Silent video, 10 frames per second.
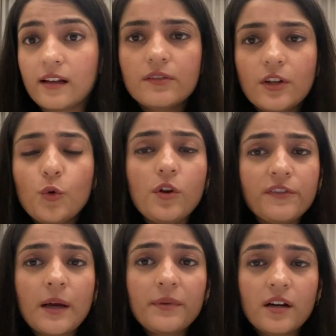The rule of
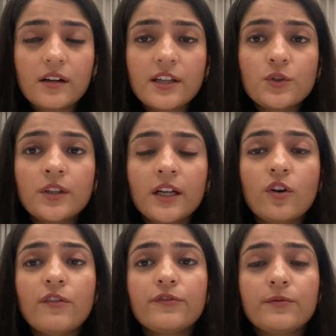thumb here is to think
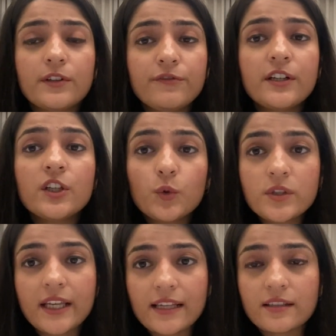of different use
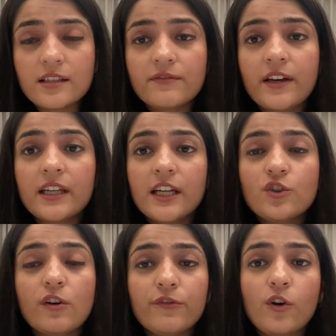cases where each
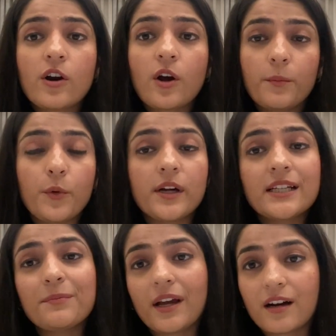of your
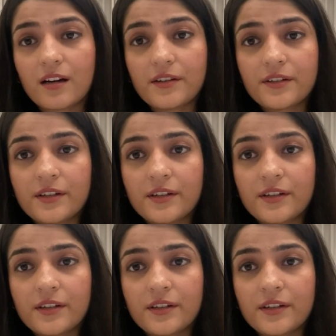components may occur.